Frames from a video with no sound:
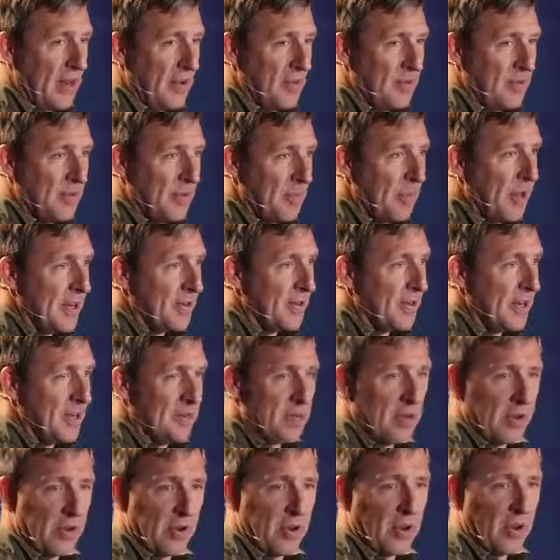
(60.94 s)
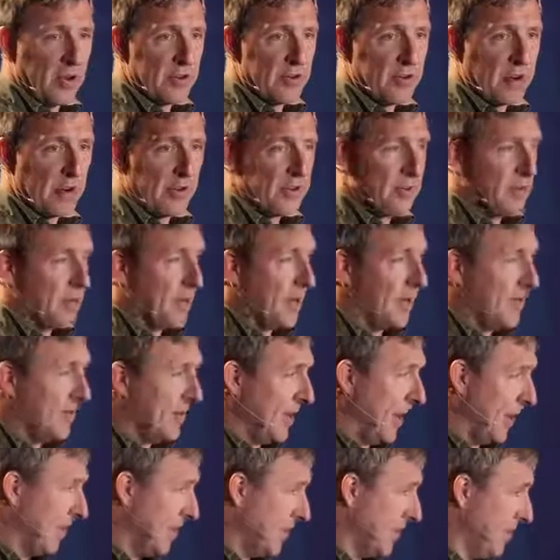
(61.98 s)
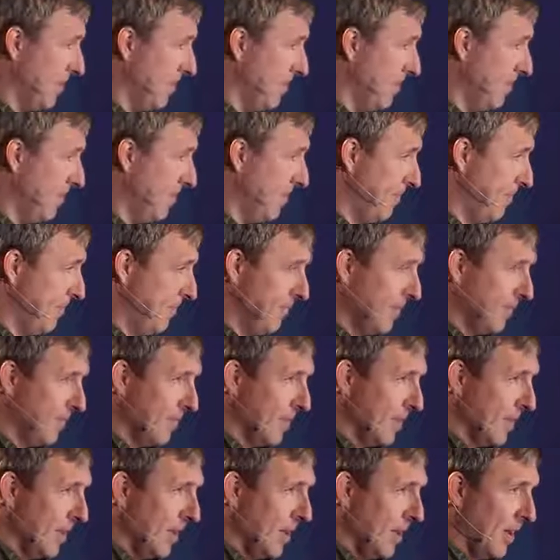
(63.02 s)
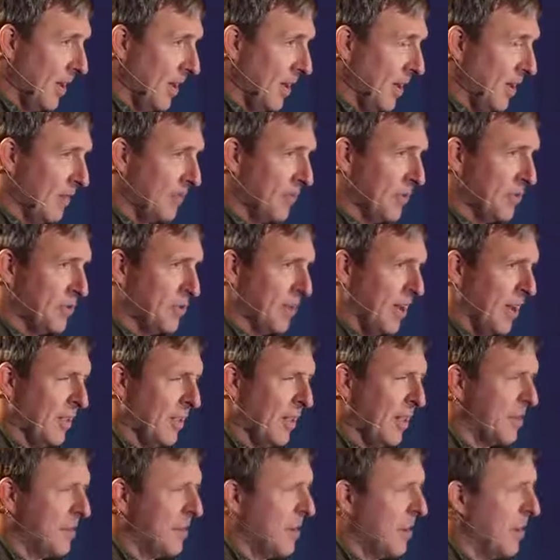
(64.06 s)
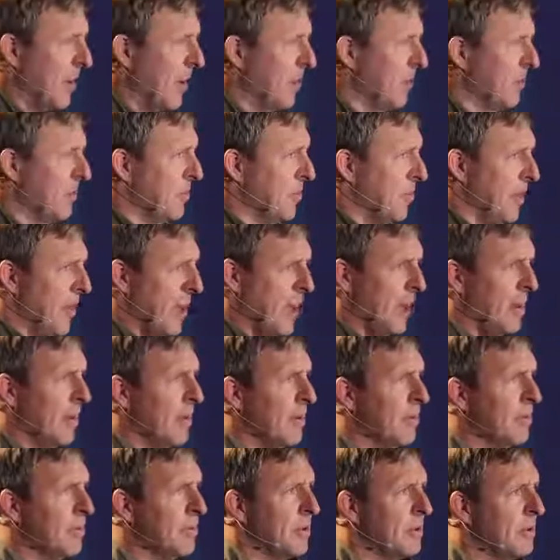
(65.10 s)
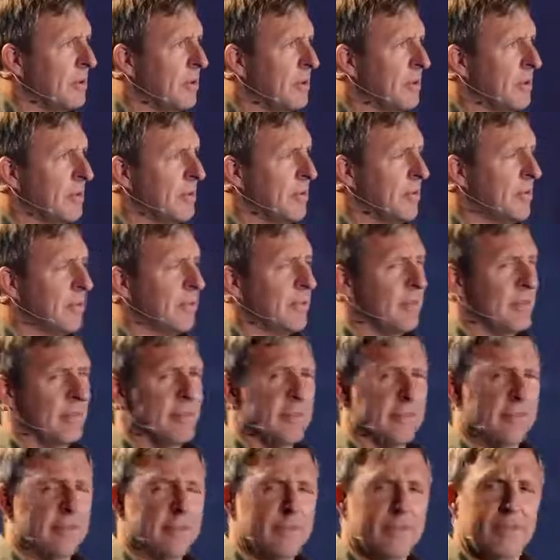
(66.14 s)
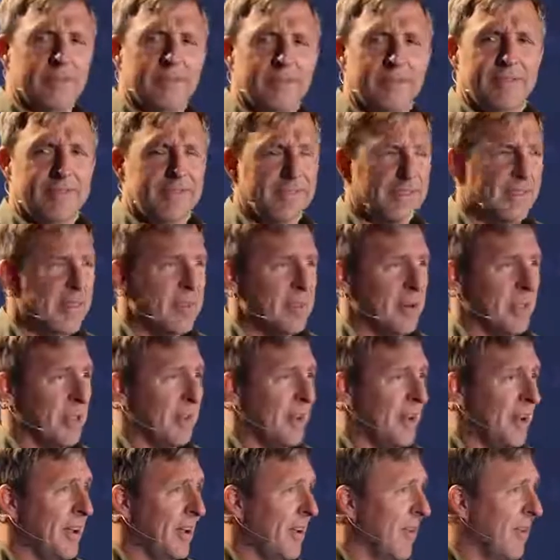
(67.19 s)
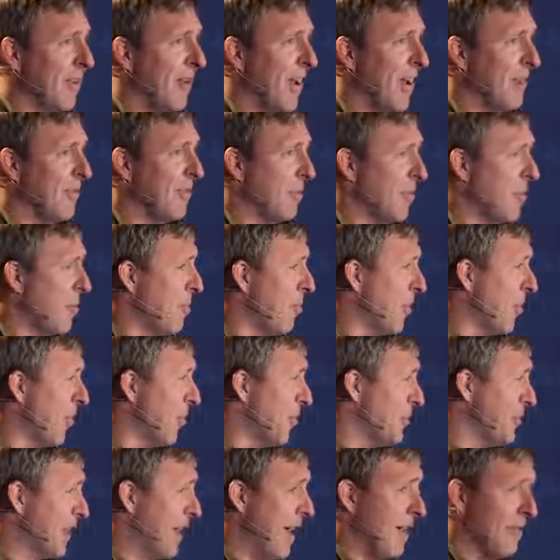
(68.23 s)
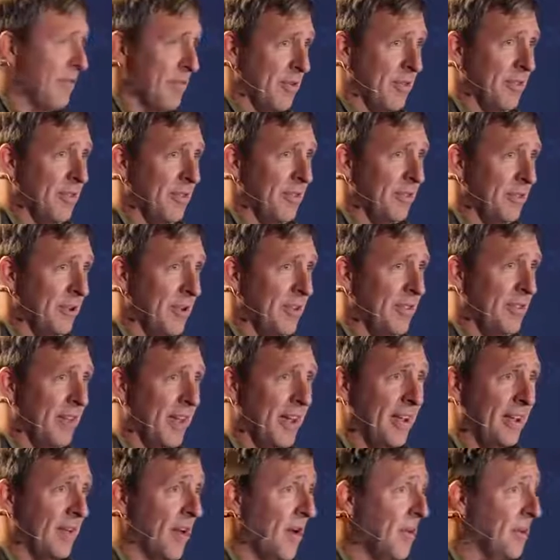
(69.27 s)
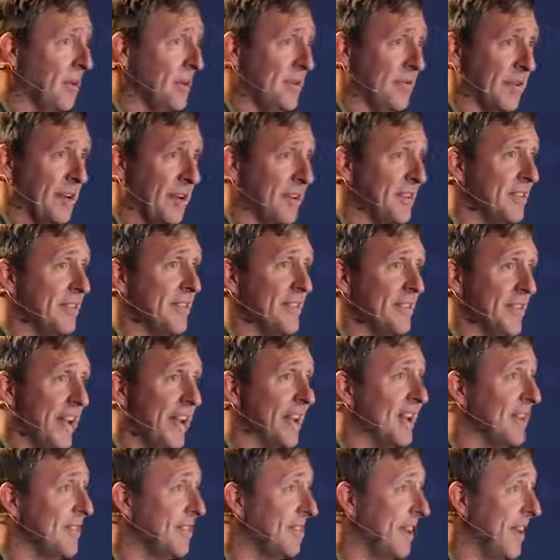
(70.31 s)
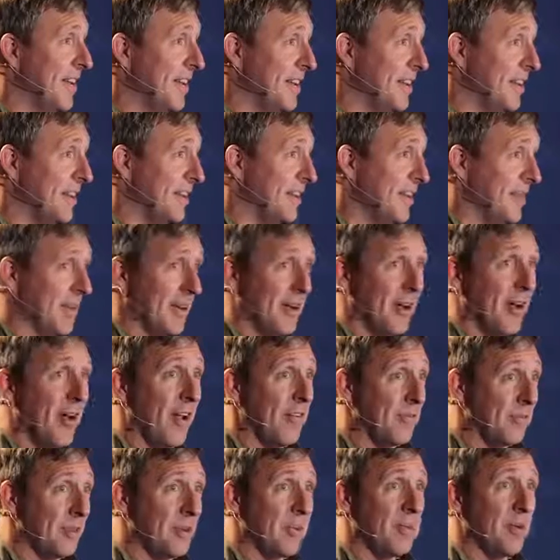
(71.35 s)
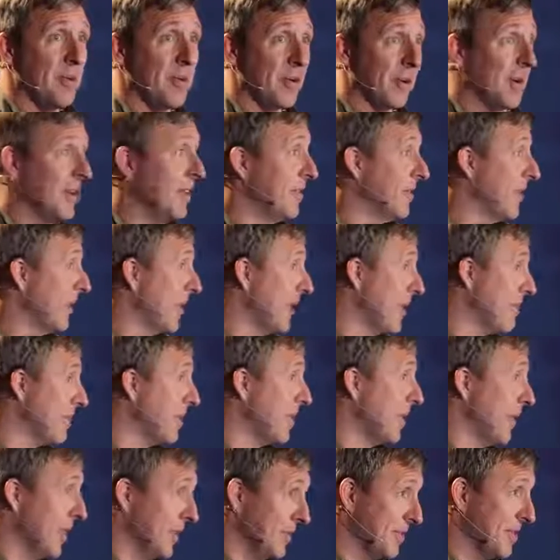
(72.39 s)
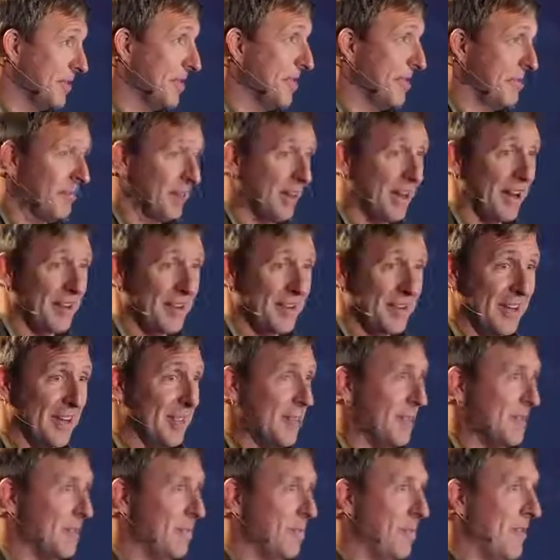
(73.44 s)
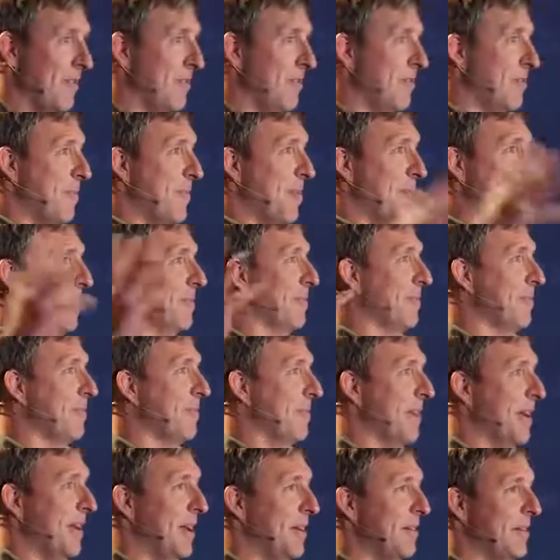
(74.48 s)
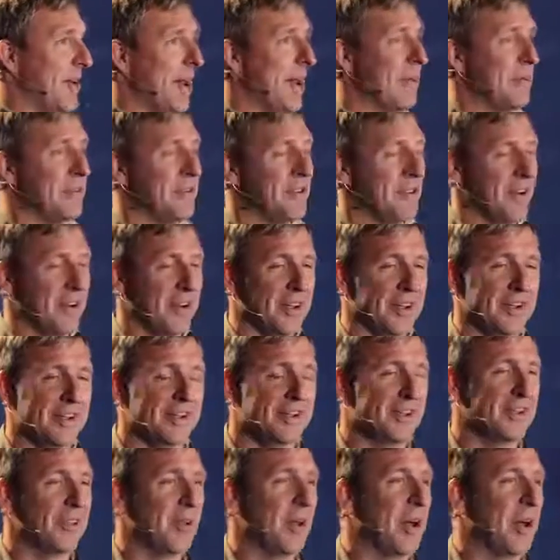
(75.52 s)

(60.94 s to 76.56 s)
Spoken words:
I used to make $6 million when I was 26. Unfortunately, I lost it when I was 28, which, by the way, every reporter who's ever written that always forgets the second sentence. Like, no, I've really been working like everyone else, but I just had this brief moment of money when I was young and didn't